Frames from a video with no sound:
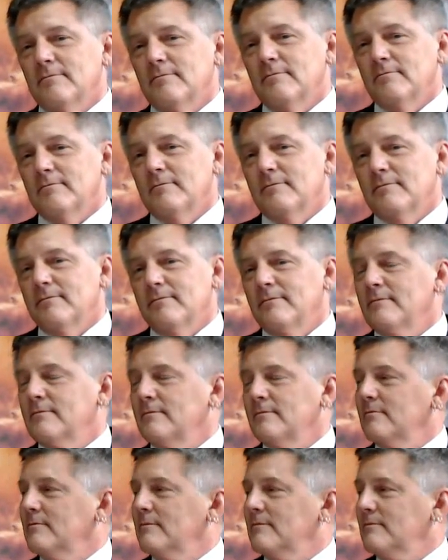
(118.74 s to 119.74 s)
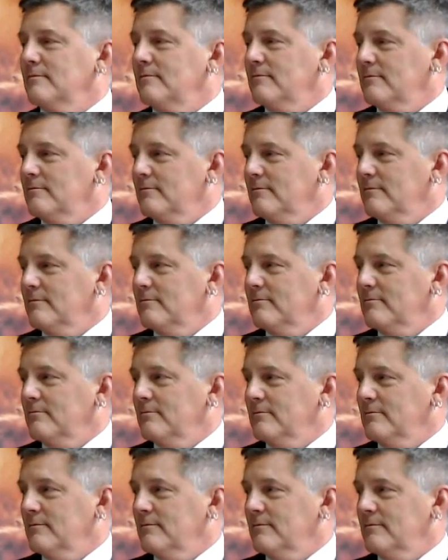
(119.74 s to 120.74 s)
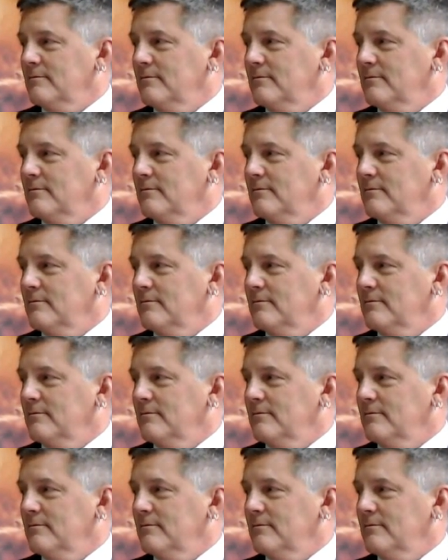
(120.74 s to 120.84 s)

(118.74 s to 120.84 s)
(not speaking)